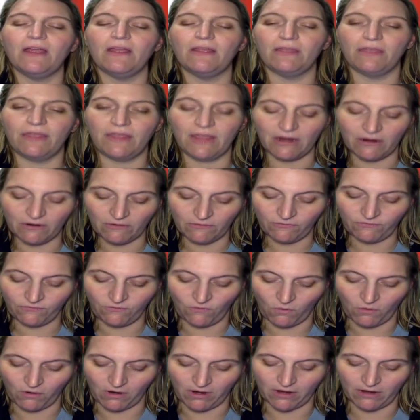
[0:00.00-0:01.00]

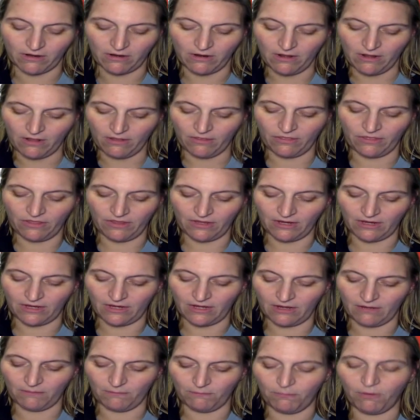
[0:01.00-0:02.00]
Therefore,
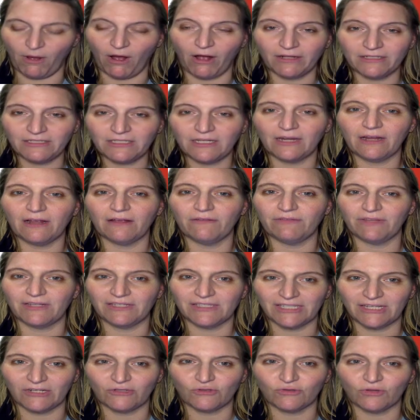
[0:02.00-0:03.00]
the bonding of the
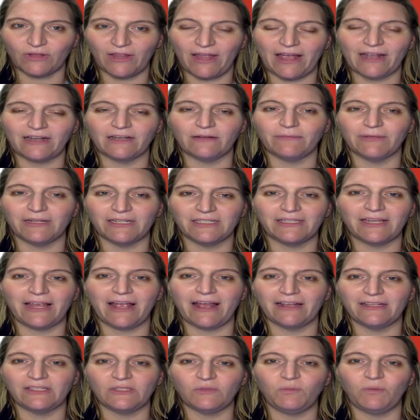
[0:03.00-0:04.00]
central atom is
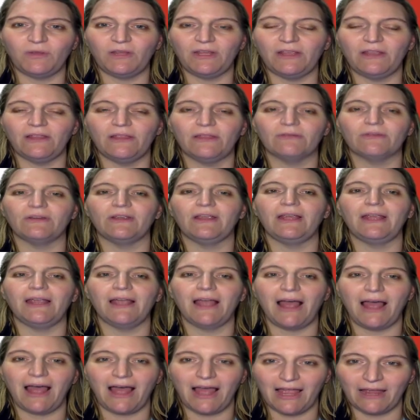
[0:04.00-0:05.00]
sp3
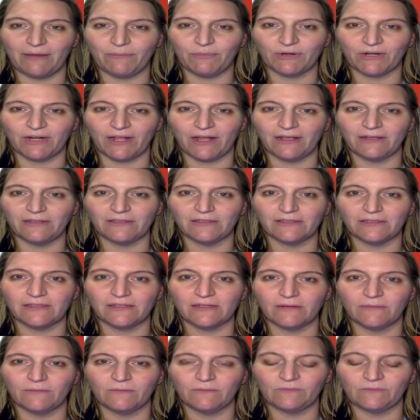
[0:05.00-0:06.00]
hybridized.